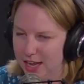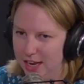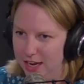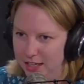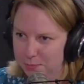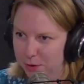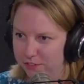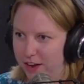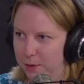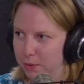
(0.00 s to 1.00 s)
that it is
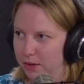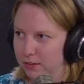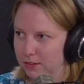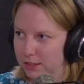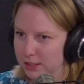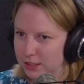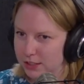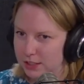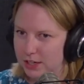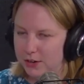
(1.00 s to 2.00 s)
preventable.
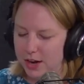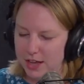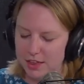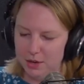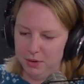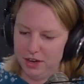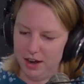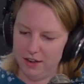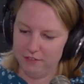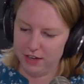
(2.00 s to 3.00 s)
Yeah. You know, I, I think we
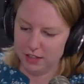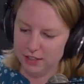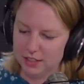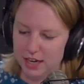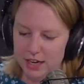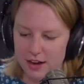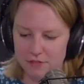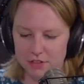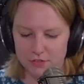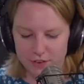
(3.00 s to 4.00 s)
kind of in our society
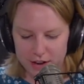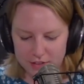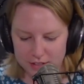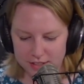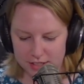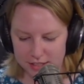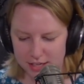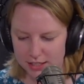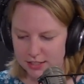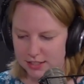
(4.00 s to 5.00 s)
have this fatalistic
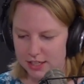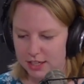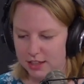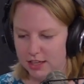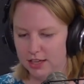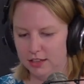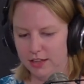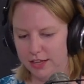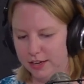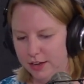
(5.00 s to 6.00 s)
tendency to think
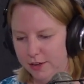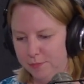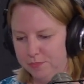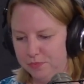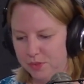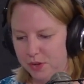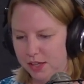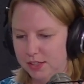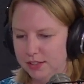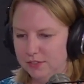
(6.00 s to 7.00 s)
like,
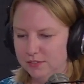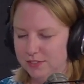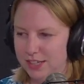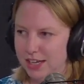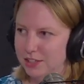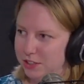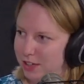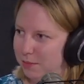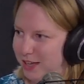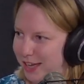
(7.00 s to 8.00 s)
well, kids are
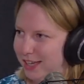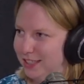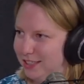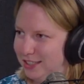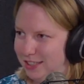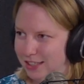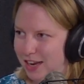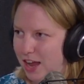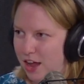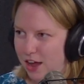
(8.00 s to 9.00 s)
going to be kids and
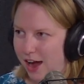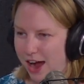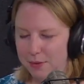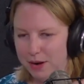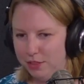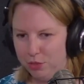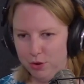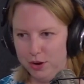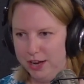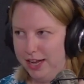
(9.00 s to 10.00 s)
no. i went
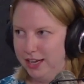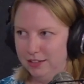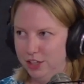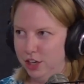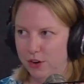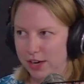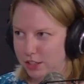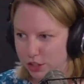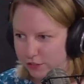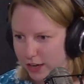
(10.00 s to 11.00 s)
through it you know i
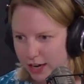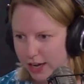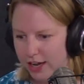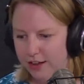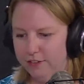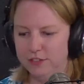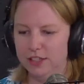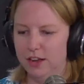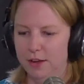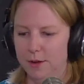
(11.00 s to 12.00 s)
survived
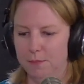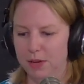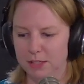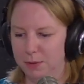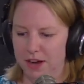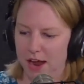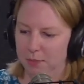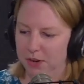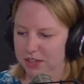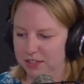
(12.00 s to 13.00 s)
um, it's been
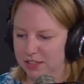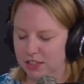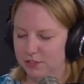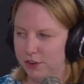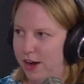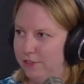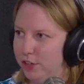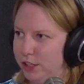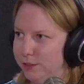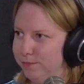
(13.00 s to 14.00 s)
happening but should we
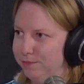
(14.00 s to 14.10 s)
just be